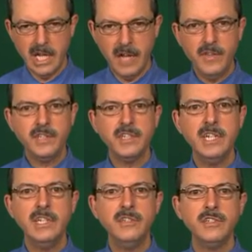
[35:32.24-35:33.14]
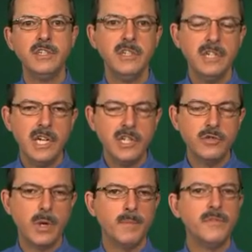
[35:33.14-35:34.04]
And this is
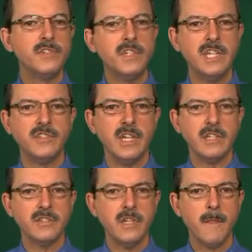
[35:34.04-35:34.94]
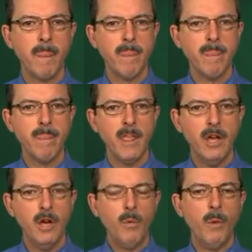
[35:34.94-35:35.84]
descriptive statistics.
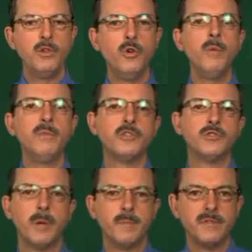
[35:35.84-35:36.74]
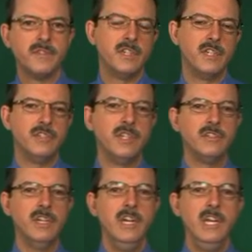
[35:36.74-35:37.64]
What we're doing with descriptive
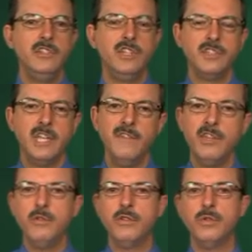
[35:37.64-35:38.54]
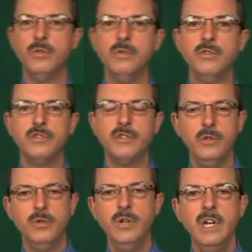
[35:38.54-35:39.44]
statistics is just giving you tools
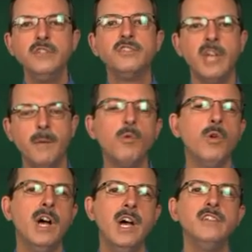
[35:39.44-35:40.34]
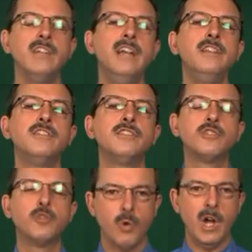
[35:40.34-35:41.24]
to summarize and
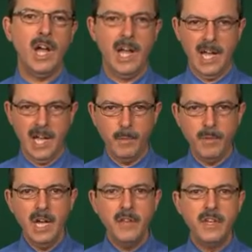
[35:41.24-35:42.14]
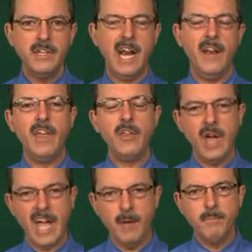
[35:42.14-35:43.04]
describe the data that you
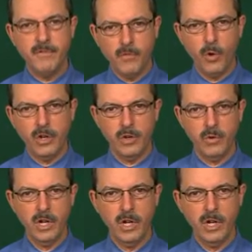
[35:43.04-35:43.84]
have before you.